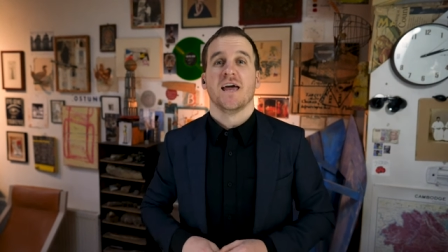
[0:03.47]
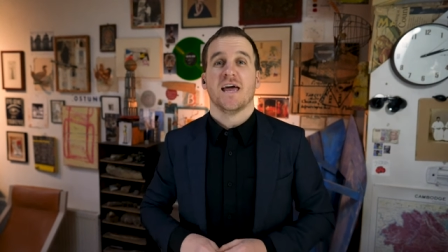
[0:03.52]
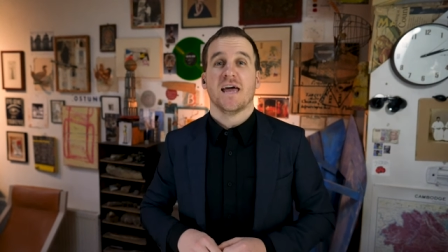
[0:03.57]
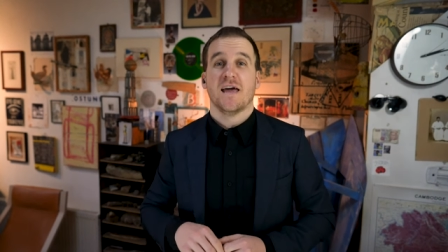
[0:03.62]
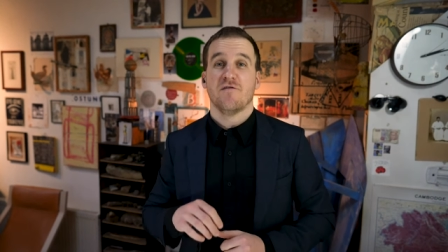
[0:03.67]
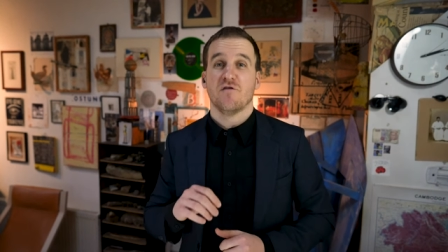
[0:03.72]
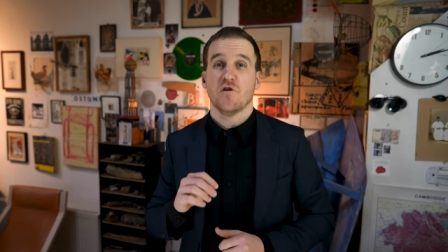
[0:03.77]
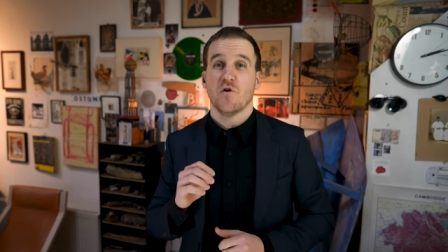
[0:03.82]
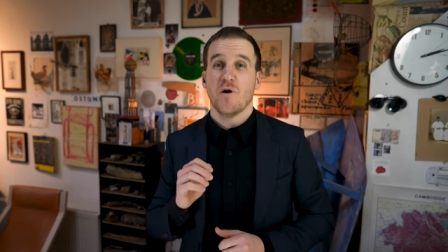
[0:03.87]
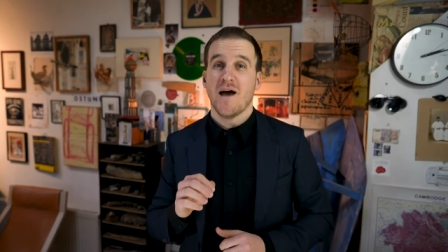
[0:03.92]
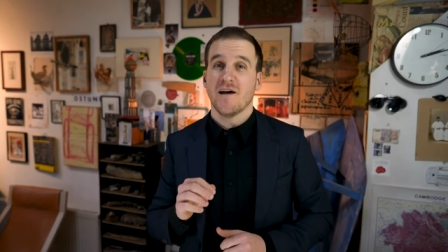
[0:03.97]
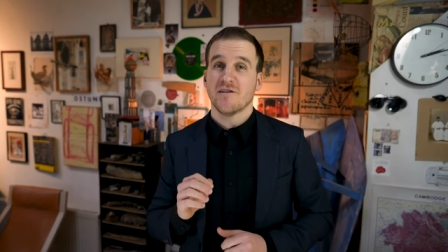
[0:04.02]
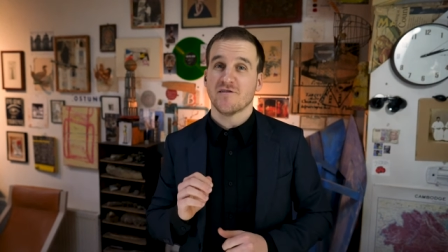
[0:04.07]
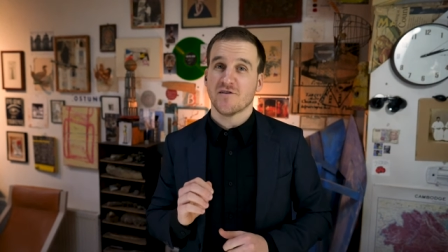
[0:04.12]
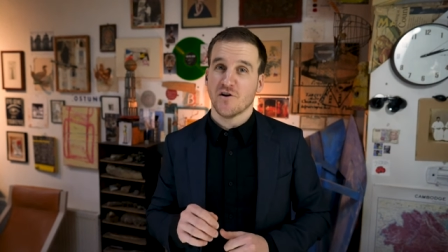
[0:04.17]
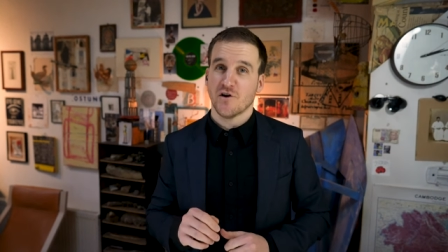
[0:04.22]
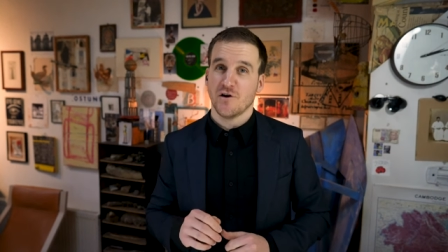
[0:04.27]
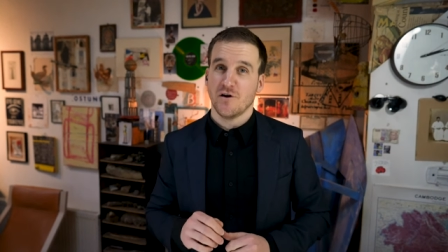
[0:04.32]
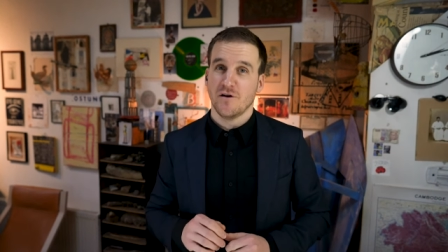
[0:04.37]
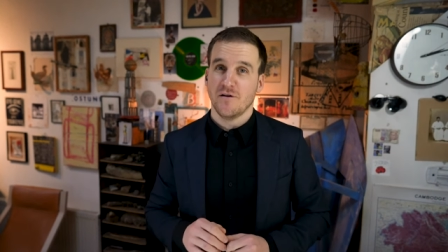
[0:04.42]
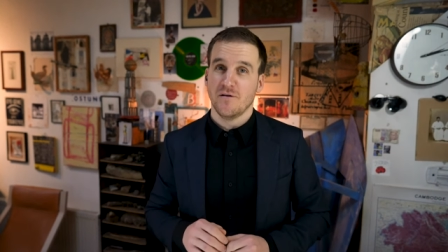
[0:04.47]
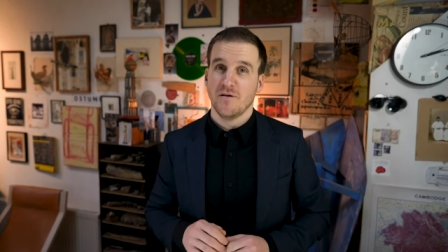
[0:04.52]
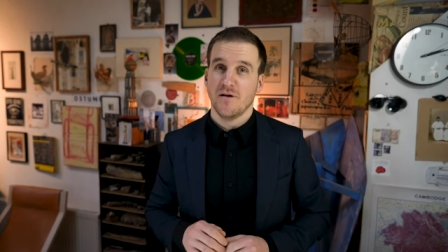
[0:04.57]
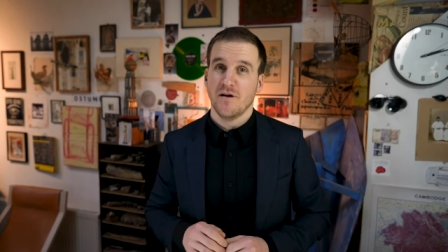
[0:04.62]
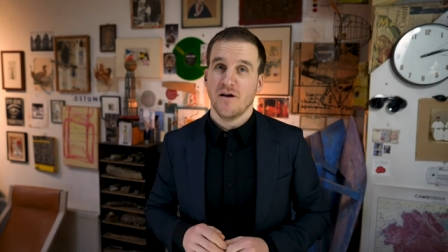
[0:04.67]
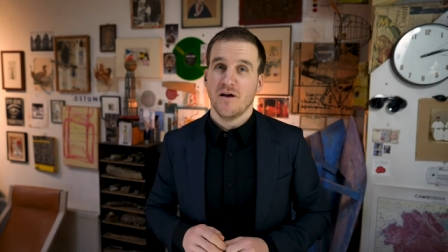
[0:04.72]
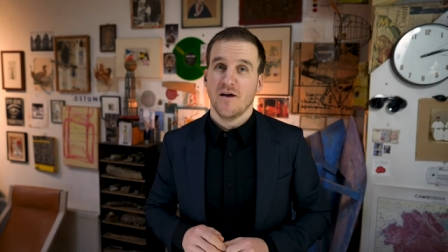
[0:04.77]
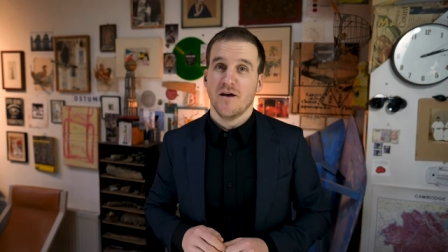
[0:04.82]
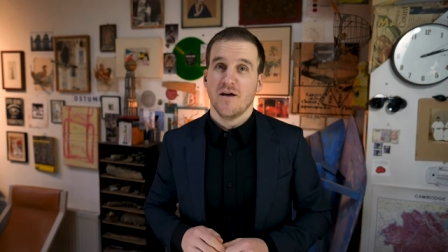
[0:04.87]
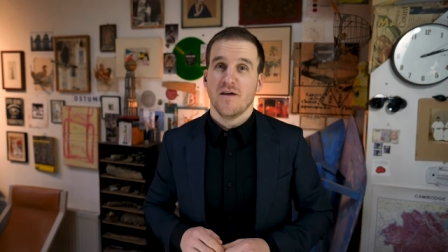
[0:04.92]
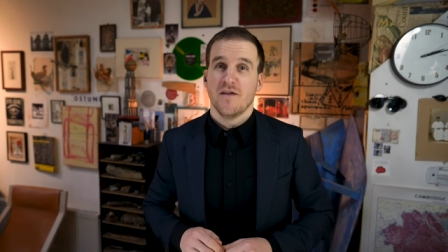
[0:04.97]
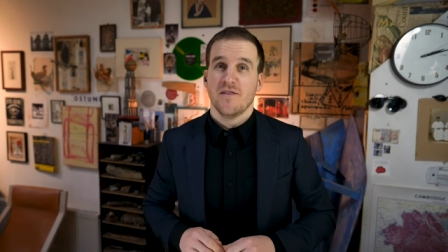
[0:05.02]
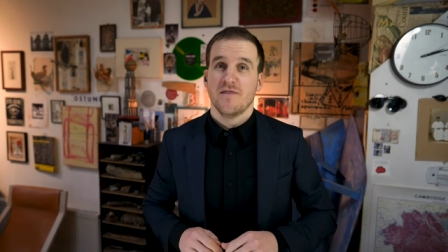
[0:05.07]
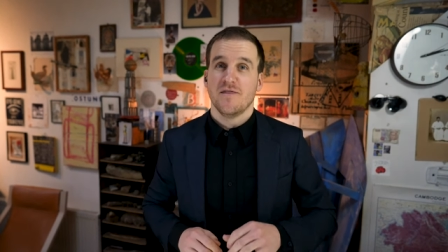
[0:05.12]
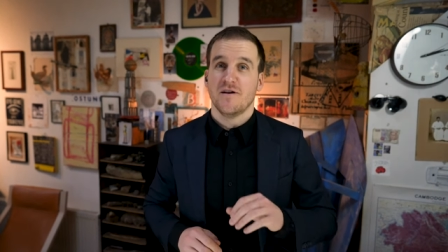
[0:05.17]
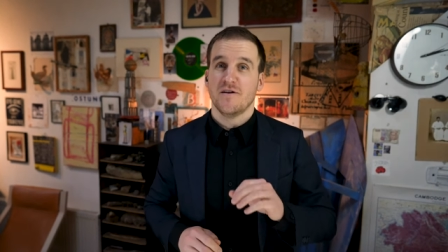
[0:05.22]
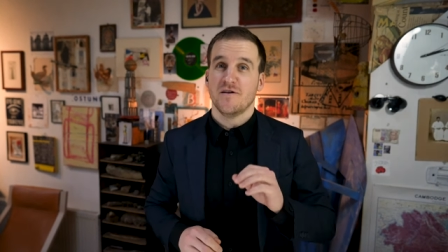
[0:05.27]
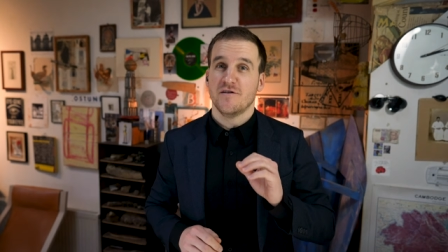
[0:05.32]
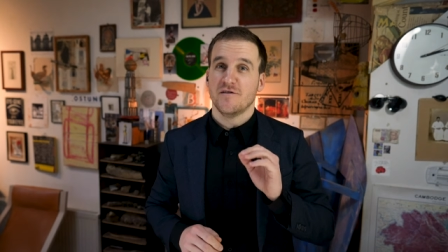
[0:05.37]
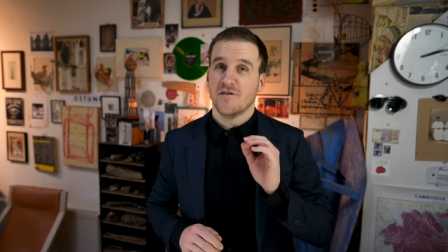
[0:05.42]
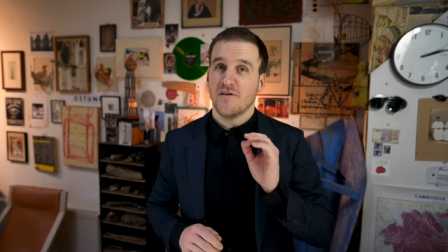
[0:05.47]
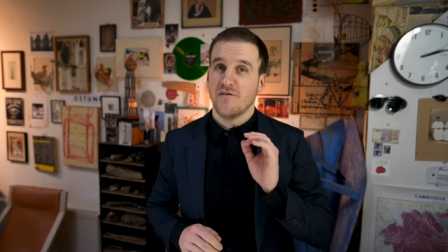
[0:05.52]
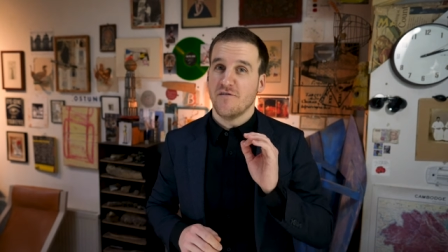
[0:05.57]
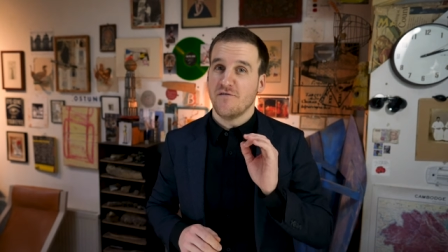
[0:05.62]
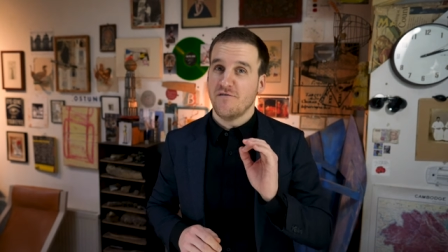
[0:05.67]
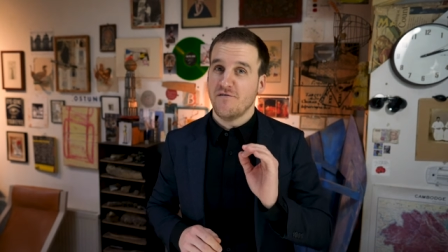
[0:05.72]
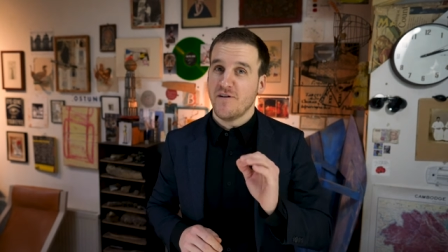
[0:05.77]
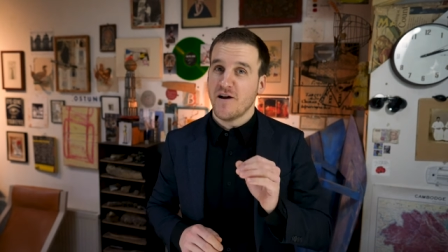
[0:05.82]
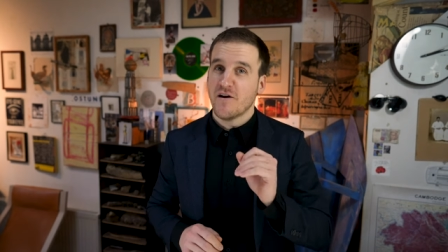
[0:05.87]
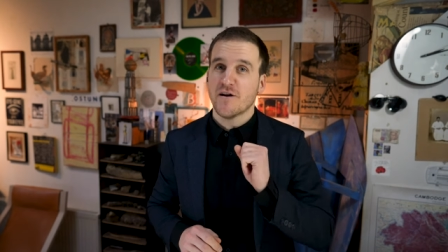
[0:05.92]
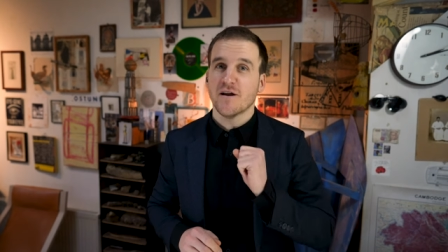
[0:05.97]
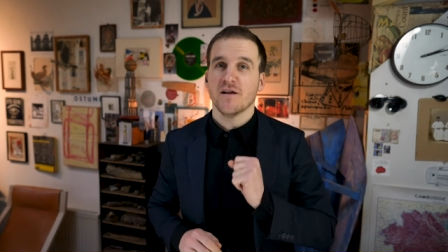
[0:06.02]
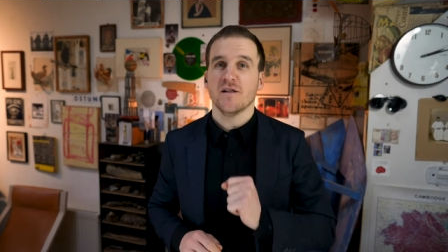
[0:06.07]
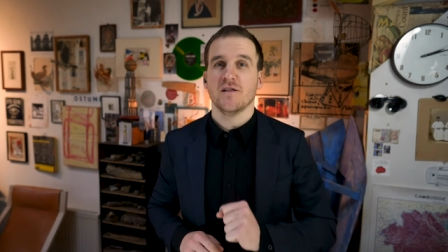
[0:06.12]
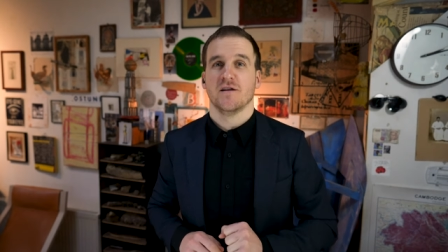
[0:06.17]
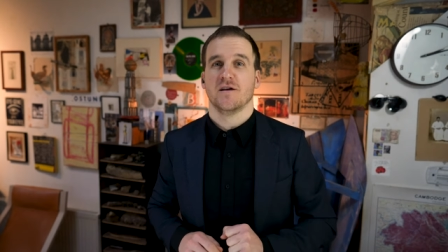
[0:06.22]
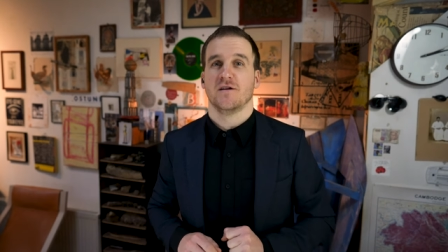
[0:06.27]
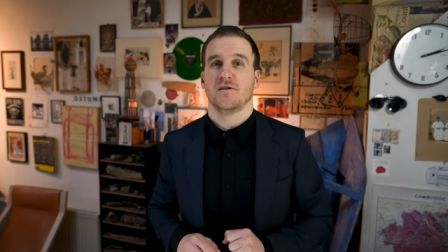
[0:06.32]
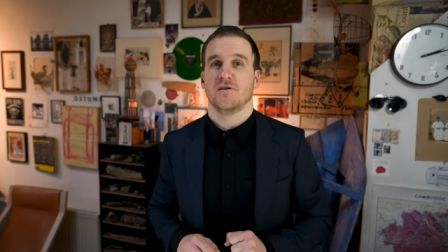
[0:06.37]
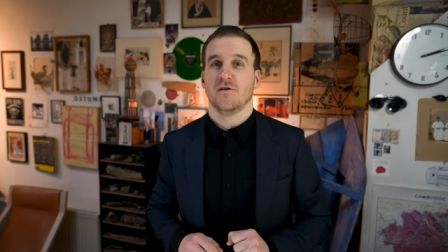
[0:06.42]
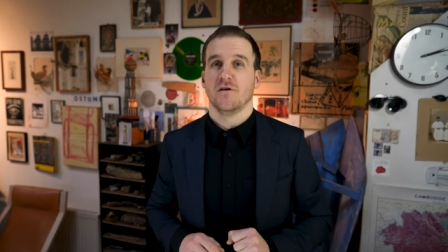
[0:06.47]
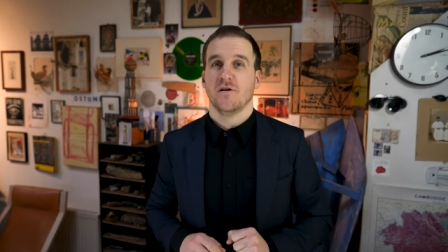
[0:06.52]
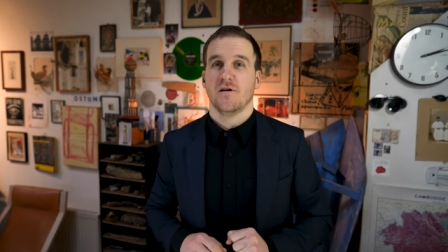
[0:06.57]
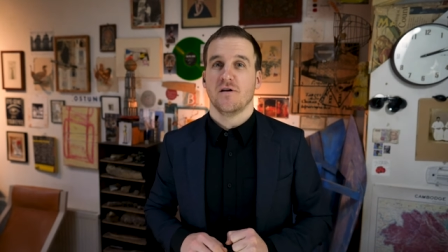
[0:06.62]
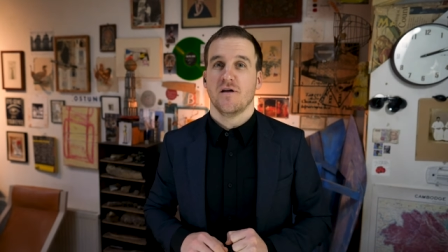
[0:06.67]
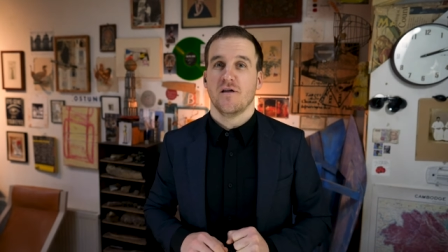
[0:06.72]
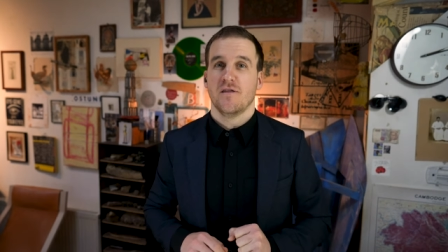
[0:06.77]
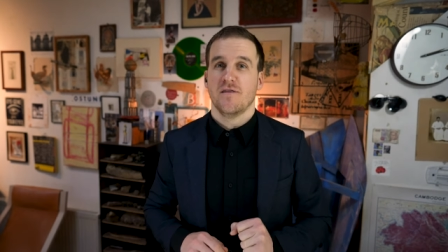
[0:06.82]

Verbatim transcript: If you ask her, there's very little